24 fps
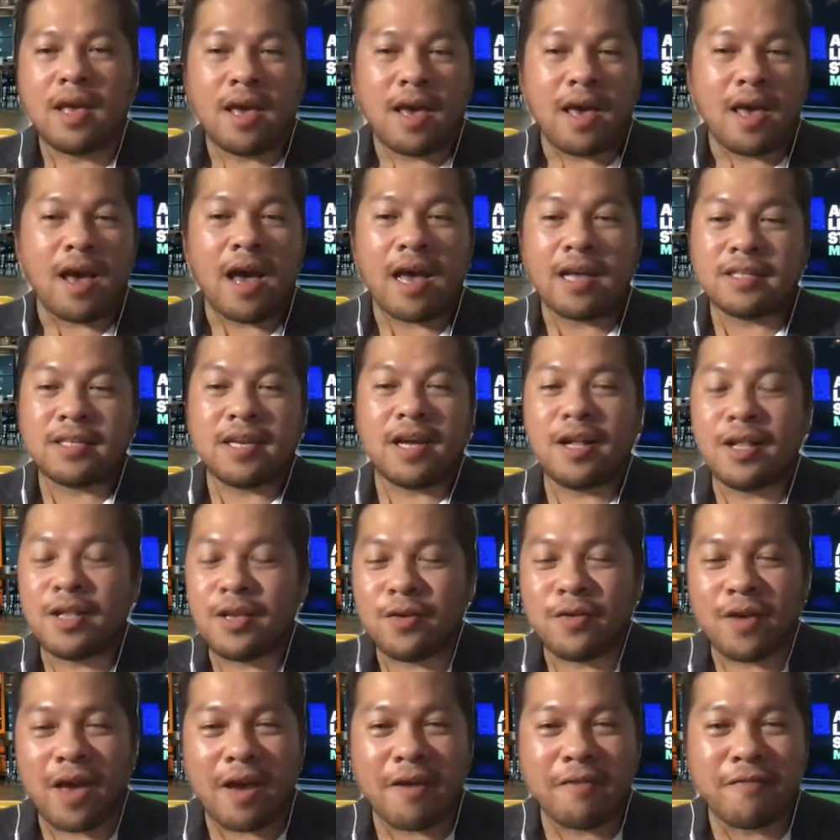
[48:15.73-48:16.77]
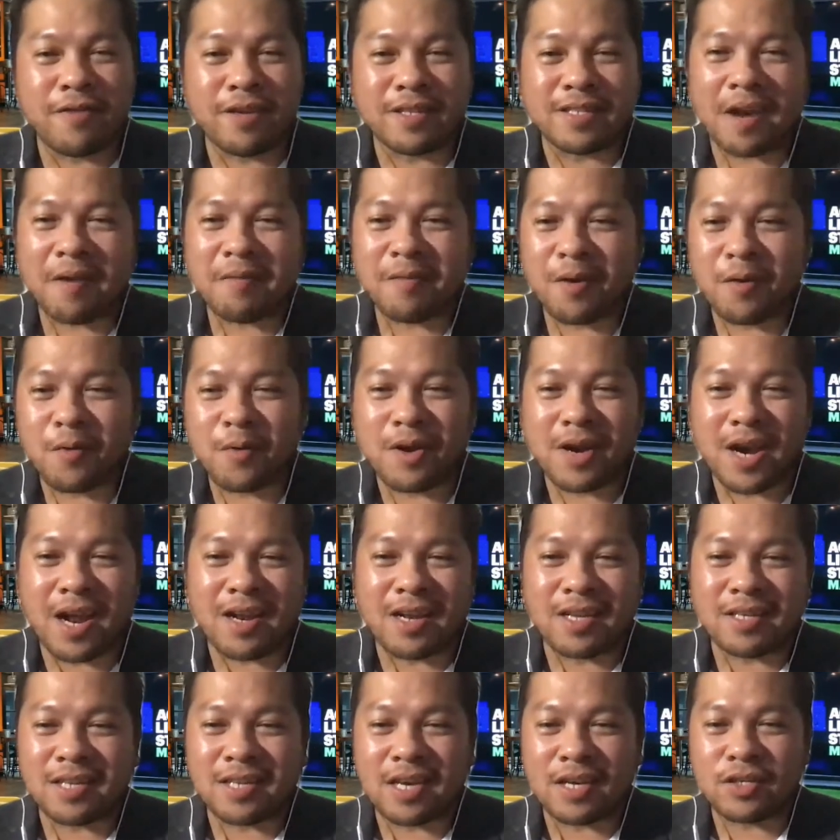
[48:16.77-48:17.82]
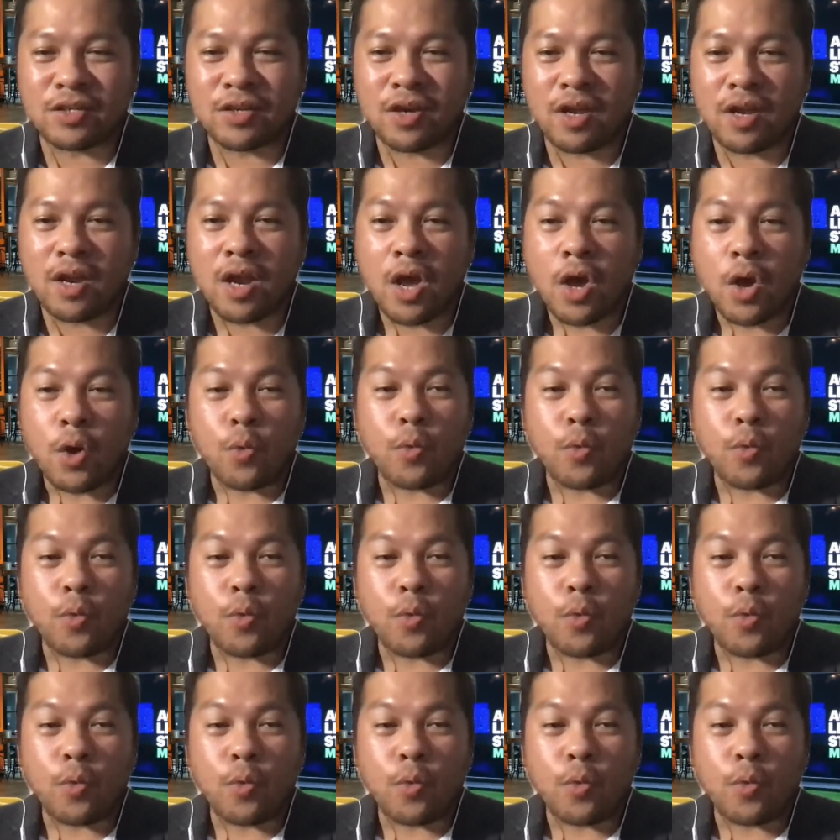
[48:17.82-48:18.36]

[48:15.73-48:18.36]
I tell you, every time that we run a session,